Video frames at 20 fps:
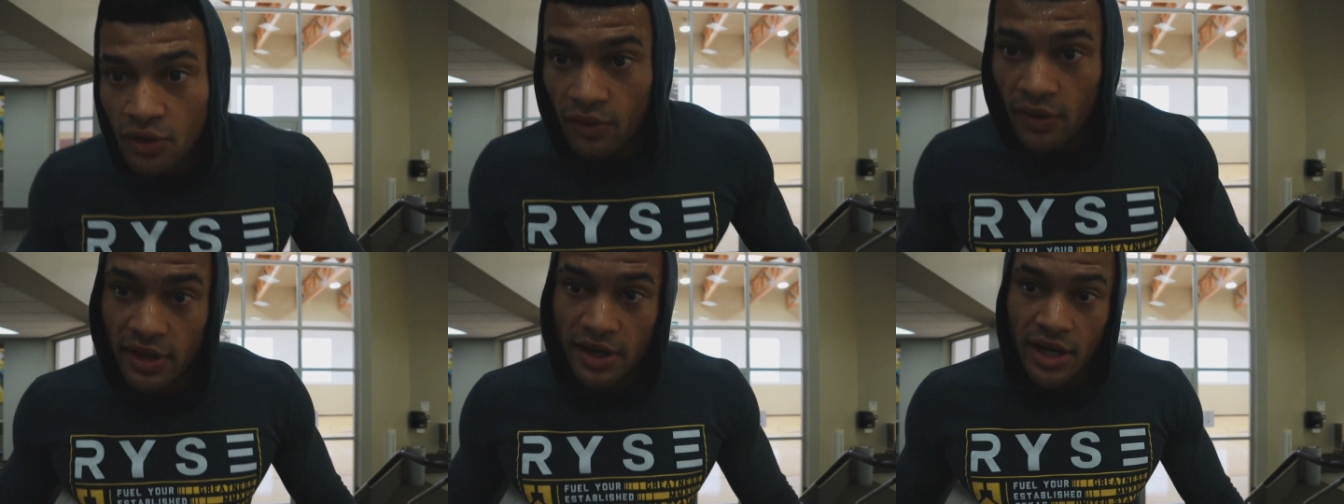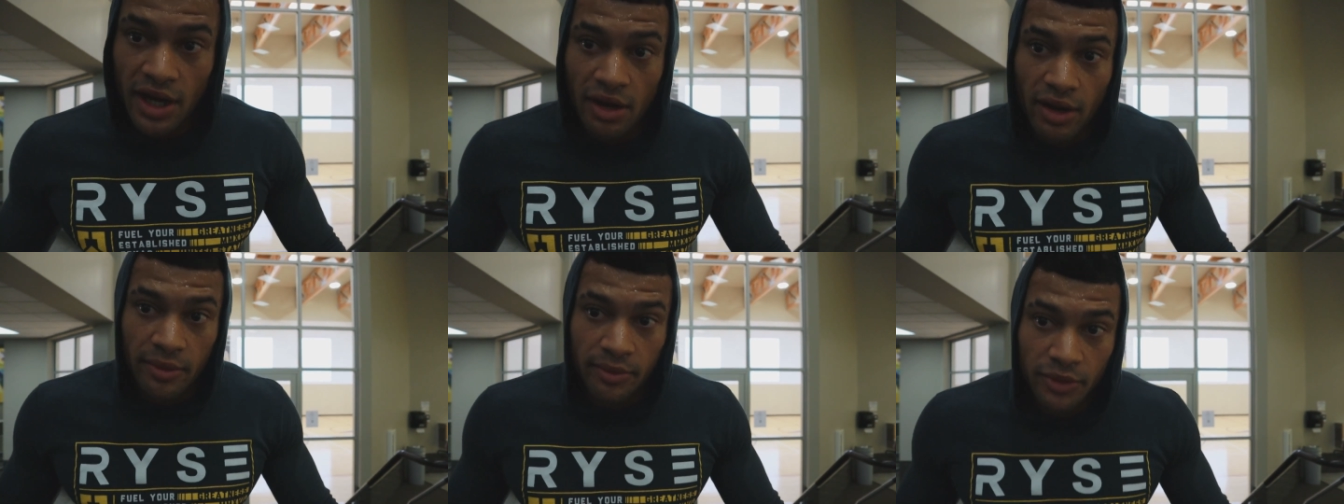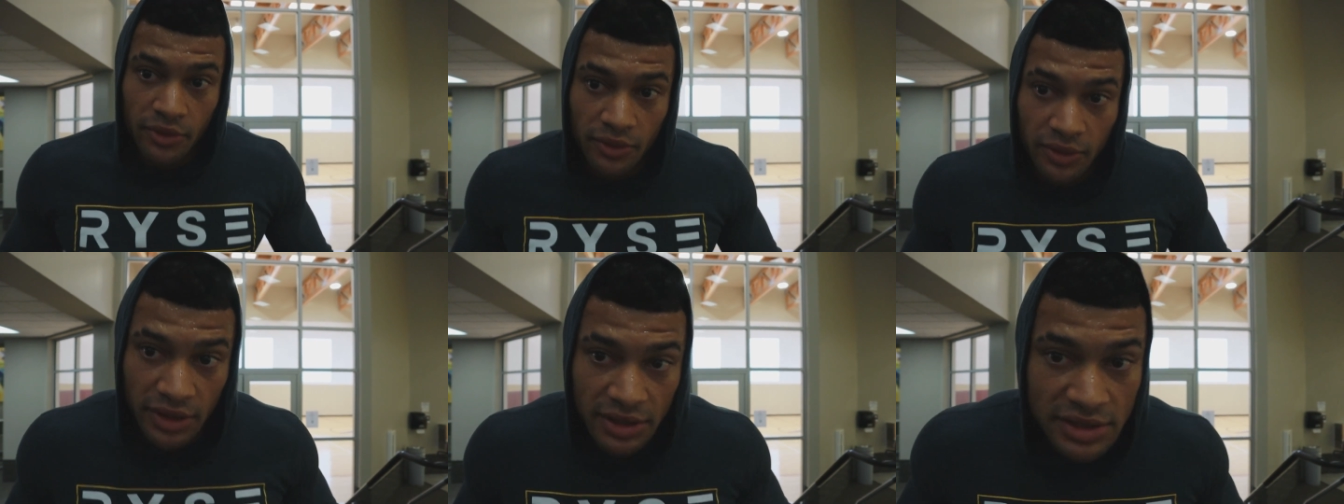Right now
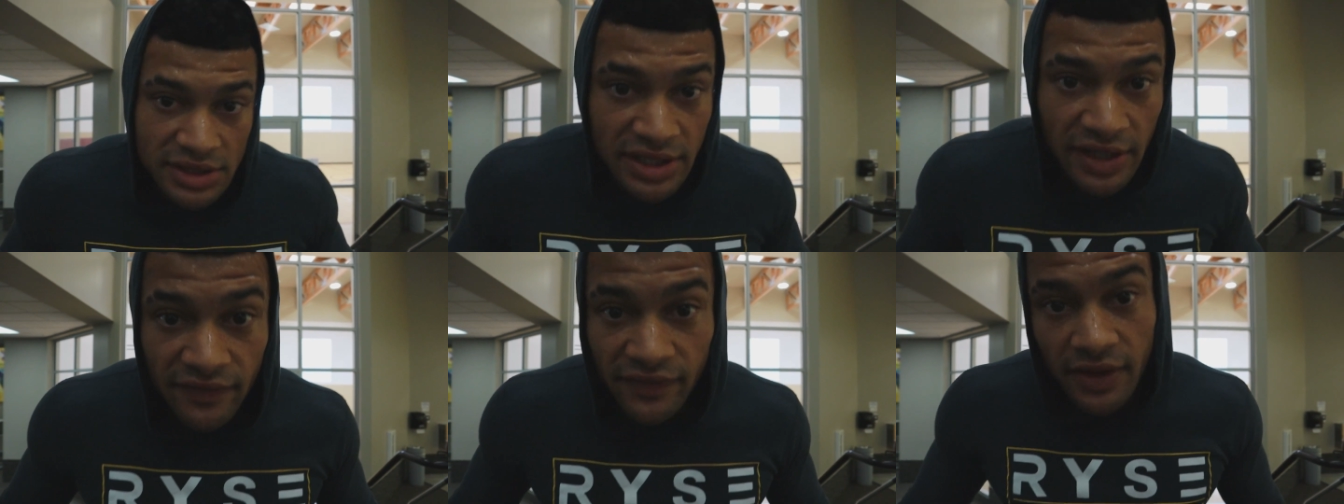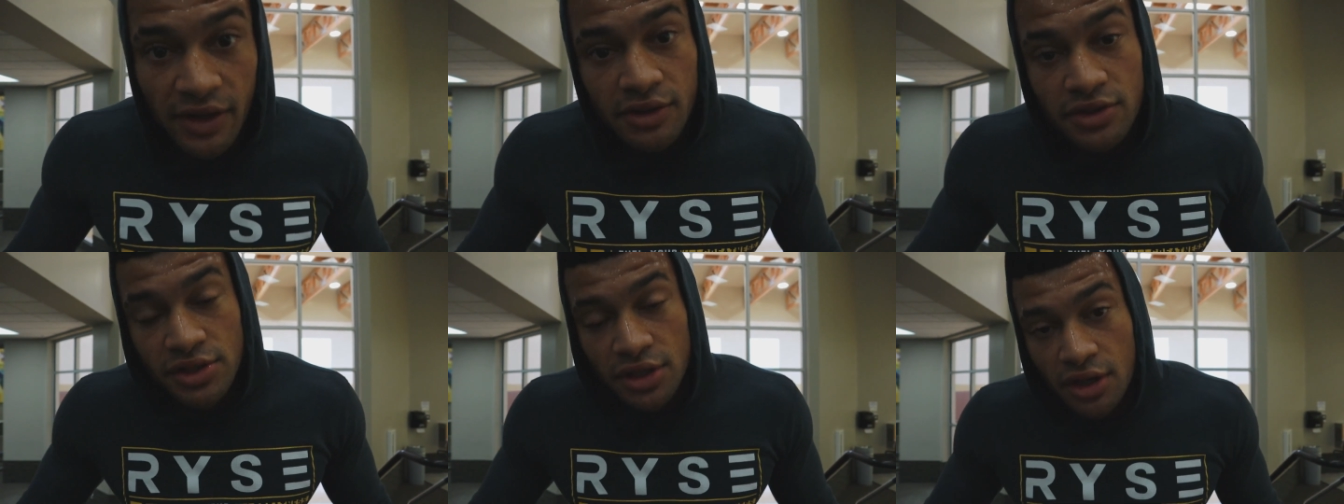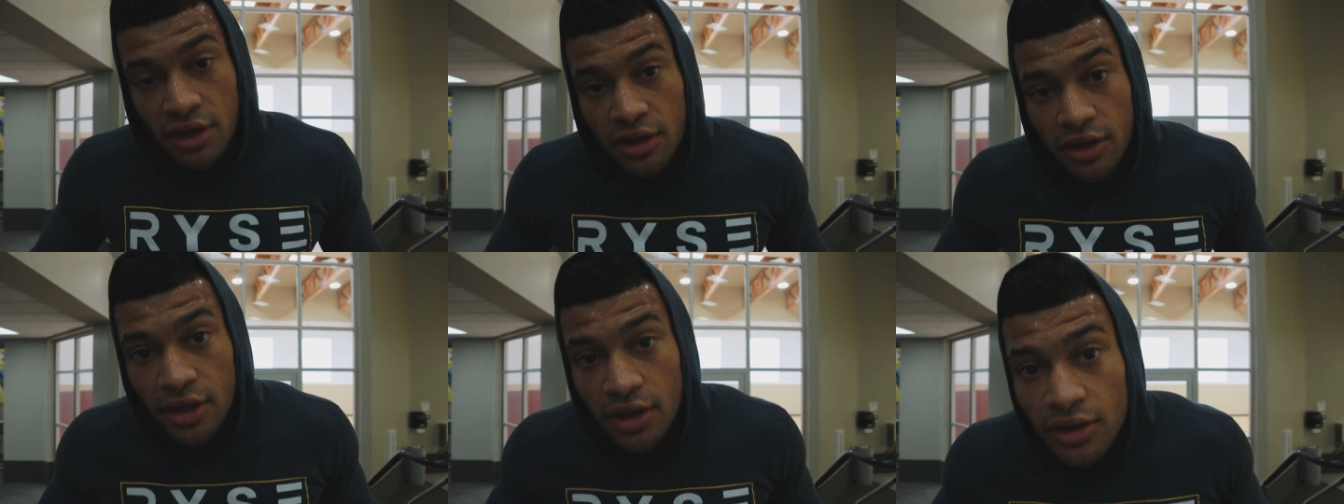I'm doing 7 hours
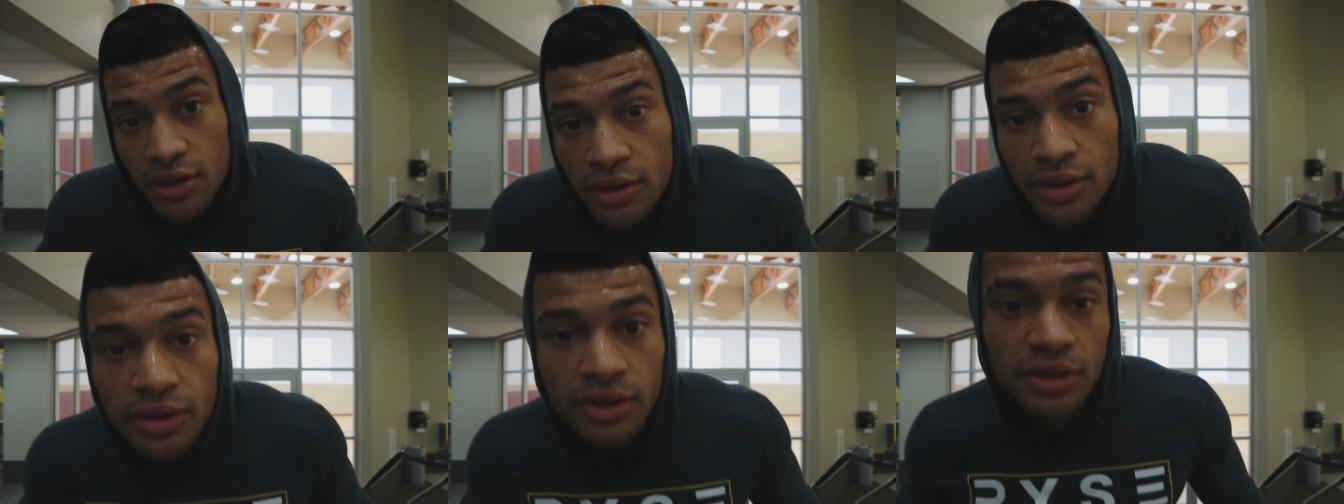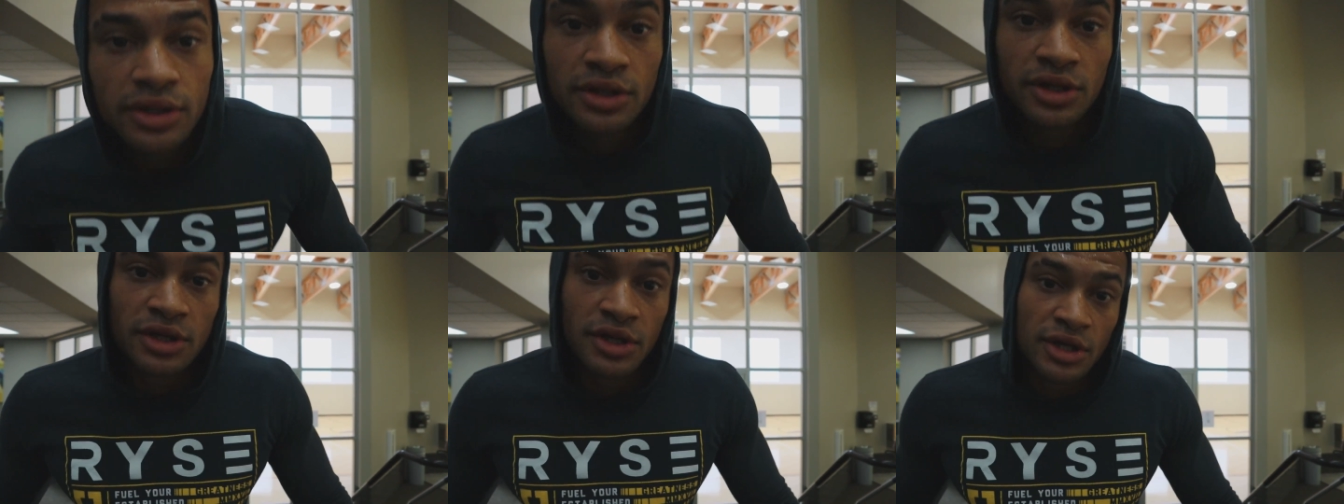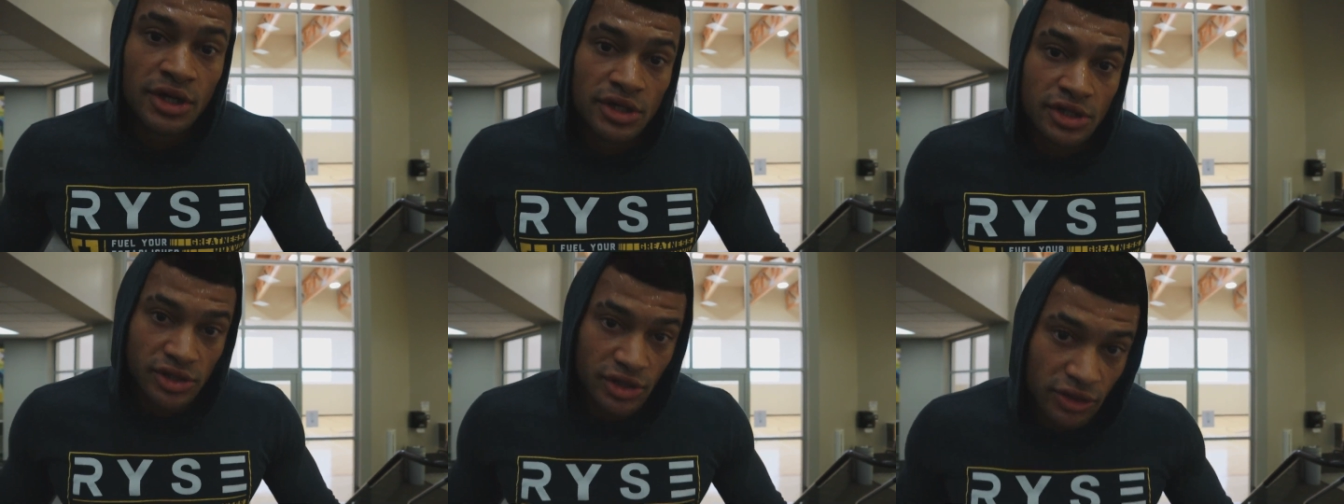of cardio,
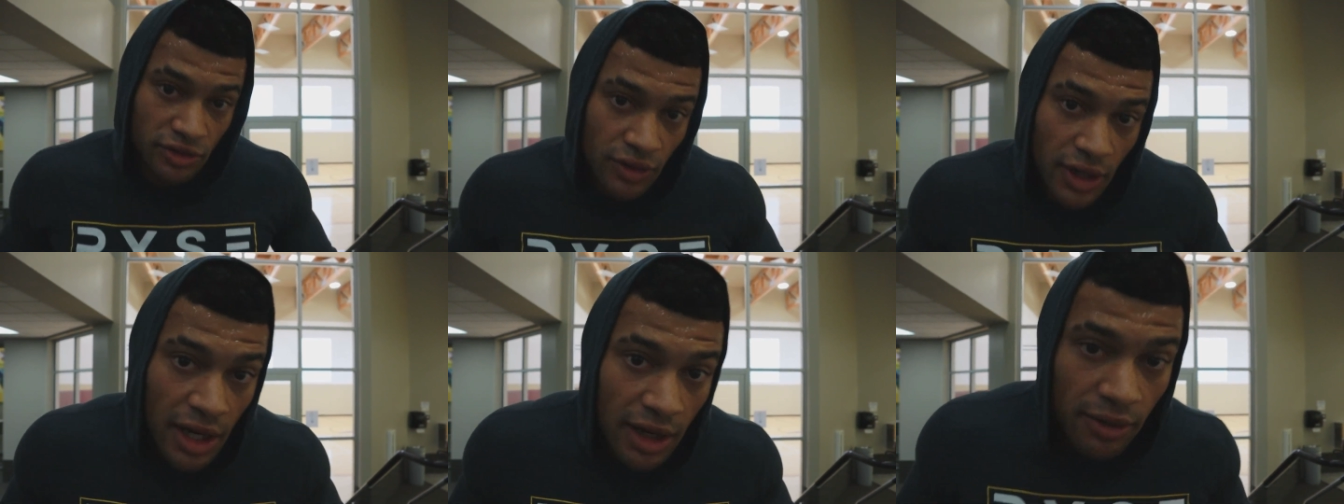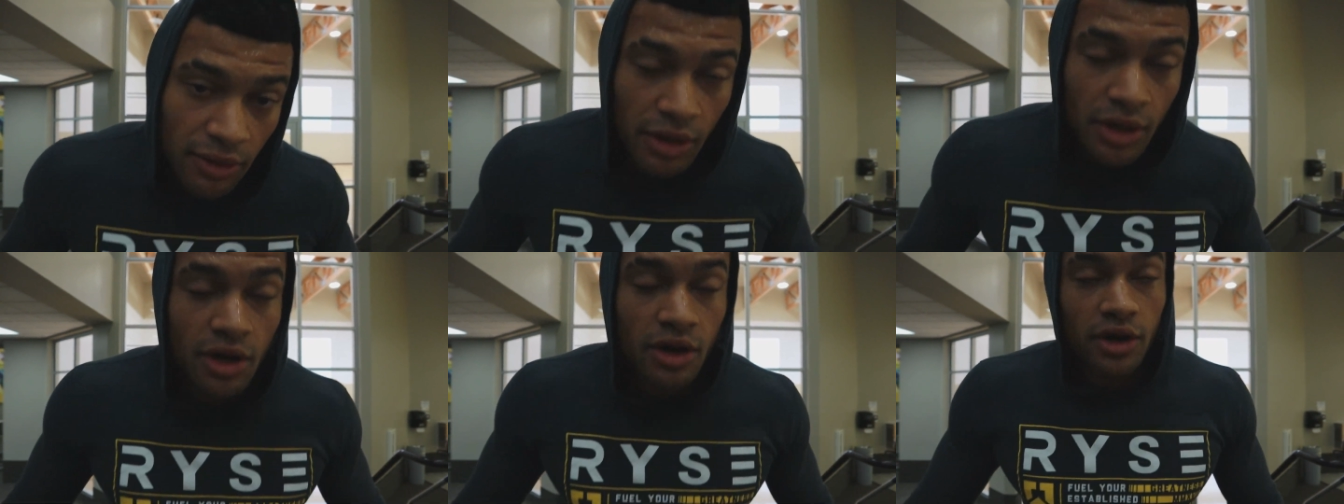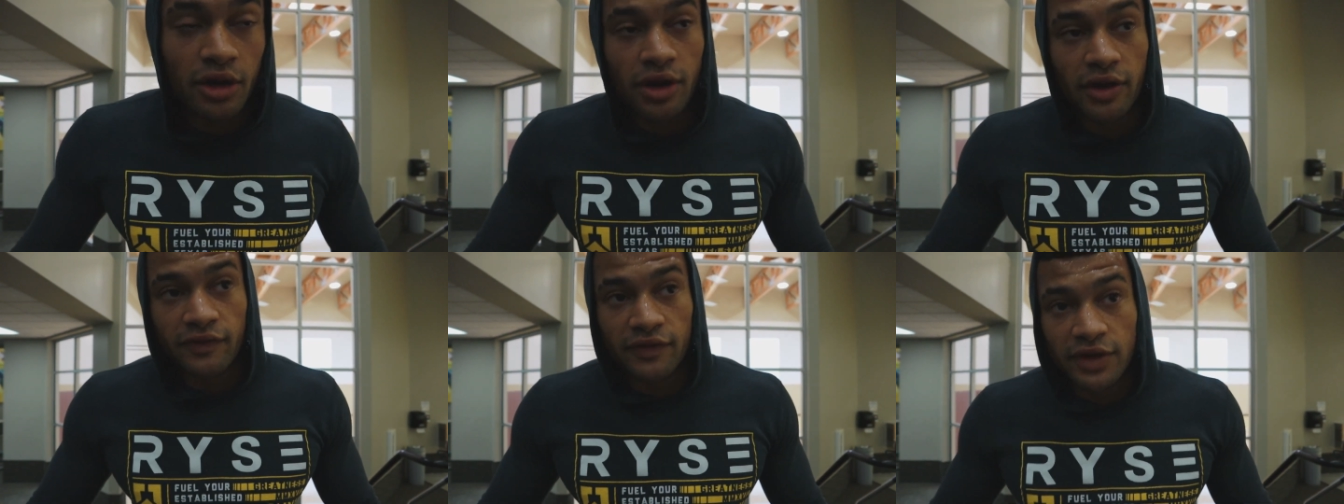so I do an hour of
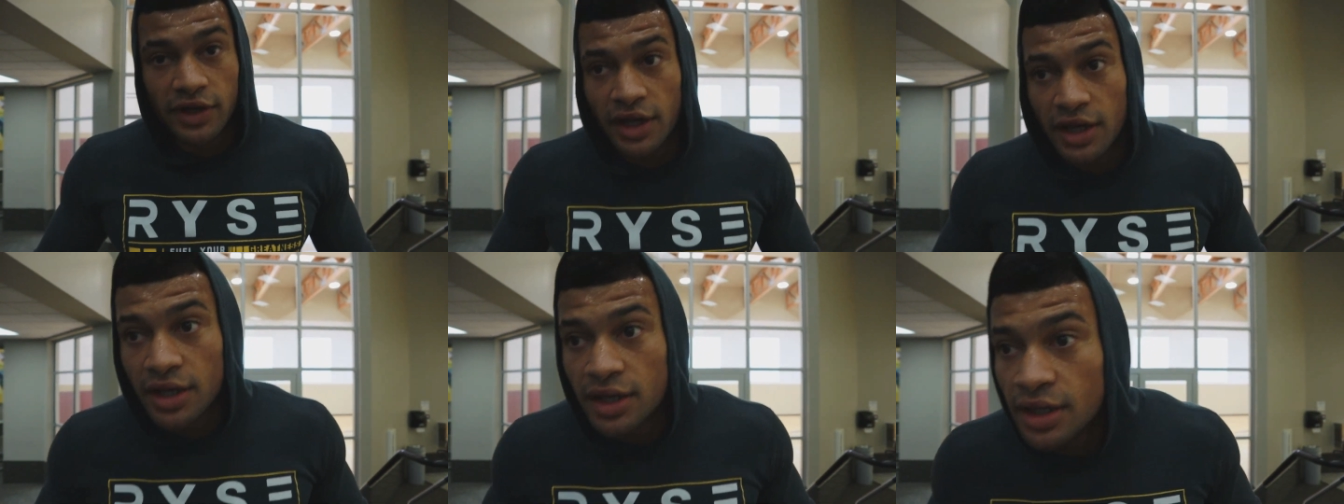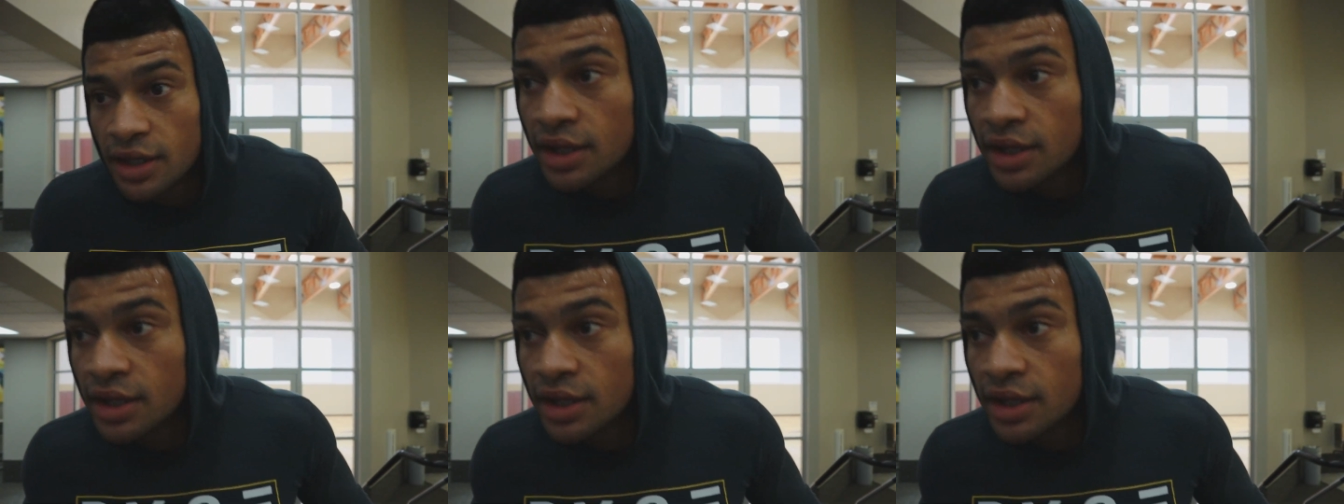cardio every day.